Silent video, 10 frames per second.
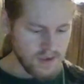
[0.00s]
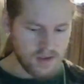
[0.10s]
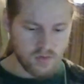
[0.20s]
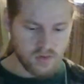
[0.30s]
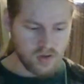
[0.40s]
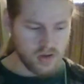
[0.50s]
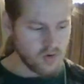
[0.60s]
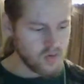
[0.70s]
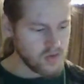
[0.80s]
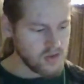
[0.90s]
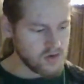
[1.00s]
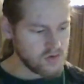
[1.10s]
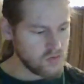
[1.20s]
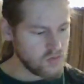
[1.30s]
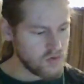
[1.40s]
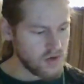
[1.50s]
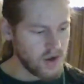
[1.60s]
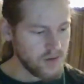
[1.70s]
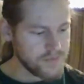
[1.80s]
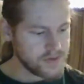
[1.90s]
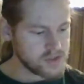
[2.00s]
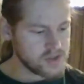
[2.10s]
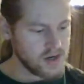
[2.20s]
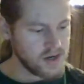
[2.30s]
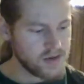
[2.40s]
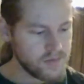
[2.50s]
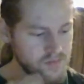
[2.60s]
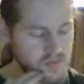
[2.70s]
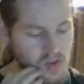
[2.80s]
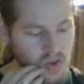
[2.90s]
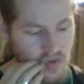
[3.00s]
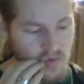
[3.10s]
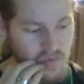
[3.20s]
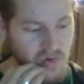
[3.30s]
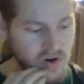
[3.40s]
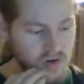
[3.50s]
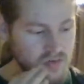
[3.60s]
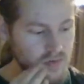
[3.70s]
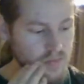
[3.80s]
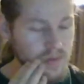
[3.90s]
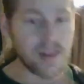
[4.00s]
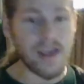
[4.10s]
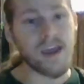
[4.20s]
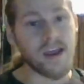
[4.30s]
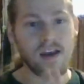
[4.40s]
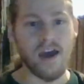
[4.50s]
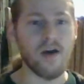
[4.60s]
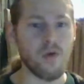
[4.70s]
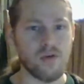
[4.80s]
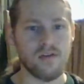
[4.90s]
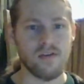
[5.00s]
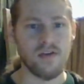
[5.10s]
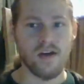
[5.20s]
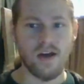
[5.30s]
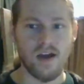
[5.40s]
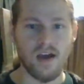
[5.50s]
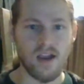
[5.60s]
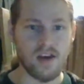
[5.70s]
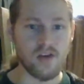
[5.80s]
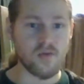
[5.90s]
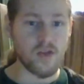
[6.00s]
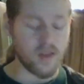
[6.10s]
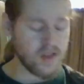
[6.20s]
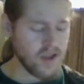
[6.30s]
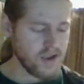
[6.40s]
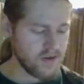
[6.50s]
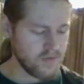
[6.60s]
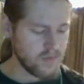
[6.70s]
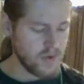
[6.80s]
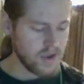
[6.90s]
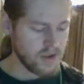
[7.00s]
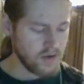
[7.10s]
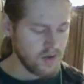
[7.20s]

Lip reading: It goes into how much time is required to plan out a new design of a mech.